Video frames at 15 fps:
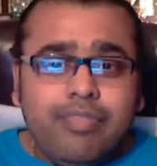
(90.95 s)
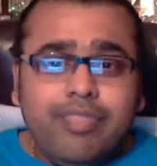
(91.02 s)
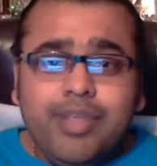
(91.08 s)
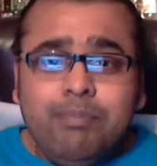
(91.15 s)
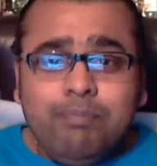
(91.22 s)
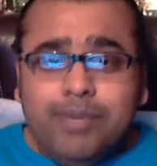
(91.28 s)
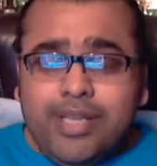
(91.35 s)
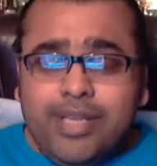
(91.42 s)

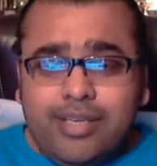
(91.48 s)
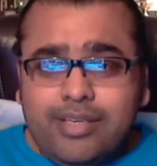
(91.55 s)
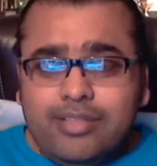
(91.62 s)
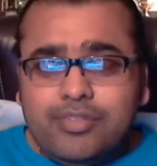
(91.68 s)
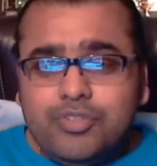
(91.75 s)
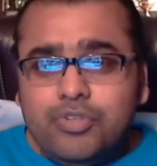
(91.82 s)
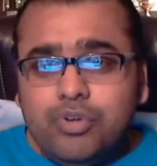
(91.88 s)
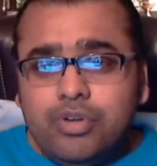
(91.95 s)
then
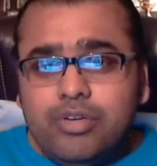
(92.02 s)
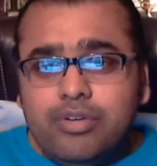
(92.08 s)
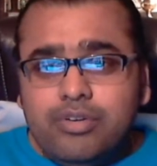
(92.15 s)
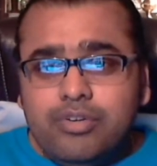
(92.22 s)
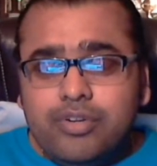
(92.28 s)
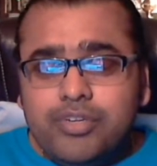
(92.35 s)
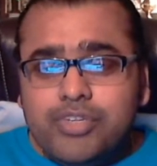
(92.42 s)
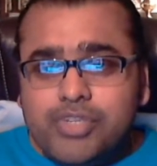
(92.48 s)
please
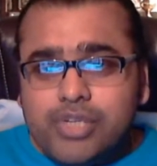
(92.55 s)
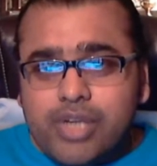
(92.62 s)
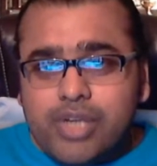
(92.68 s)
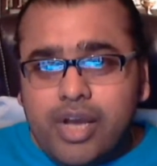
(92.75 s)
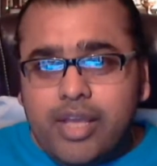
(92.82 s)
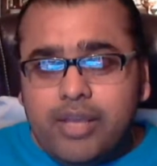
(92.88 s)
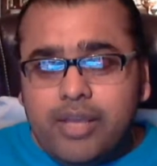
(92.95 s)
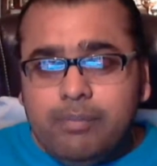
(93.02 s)
don't
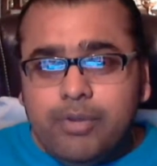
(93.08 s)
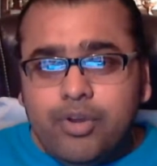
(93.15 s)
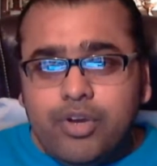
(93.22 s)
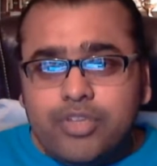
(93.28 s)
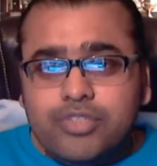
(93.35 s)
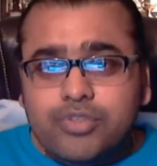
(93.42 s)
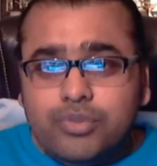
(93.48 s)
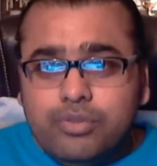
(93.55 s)
shy,
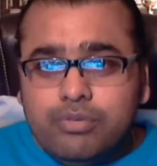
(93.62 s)
because